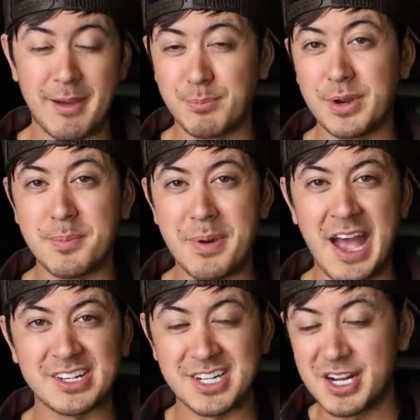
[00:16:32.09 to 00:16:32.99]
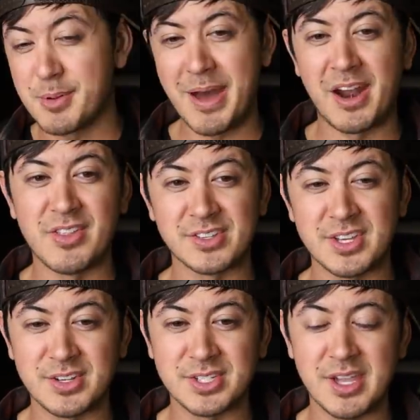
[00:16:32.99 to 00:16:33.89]
I'm pretty passionate about all
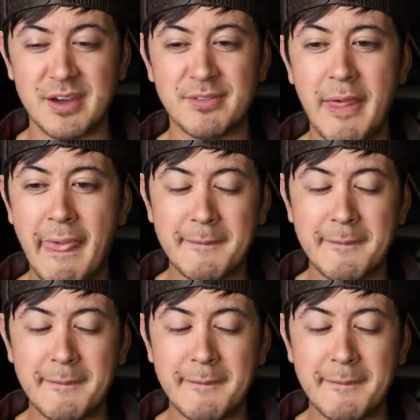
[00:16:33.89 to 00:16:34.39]
this other stuff.